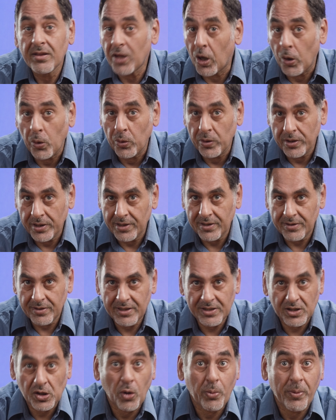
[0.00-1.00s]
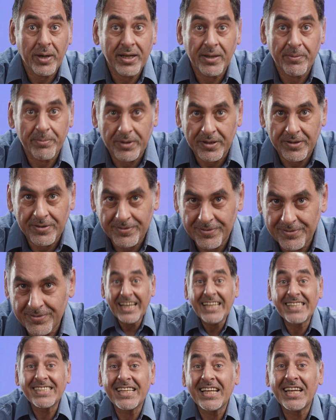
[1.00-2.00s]
No, it's not my number.
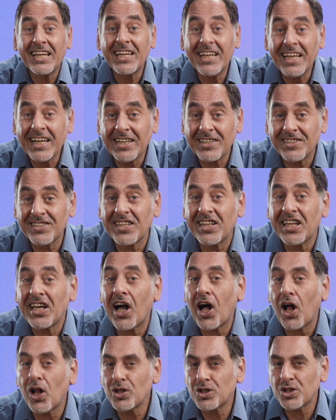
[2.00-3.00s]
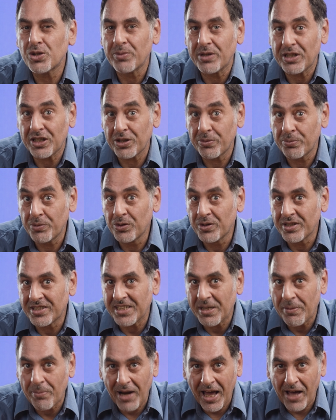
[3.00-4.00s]
It's the link to the ultimate
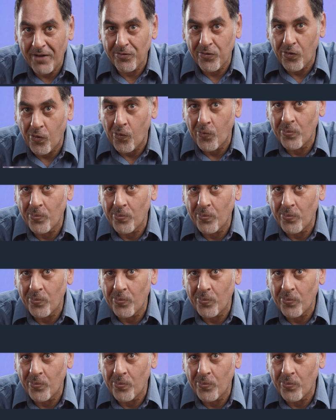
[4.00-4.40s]
community platform.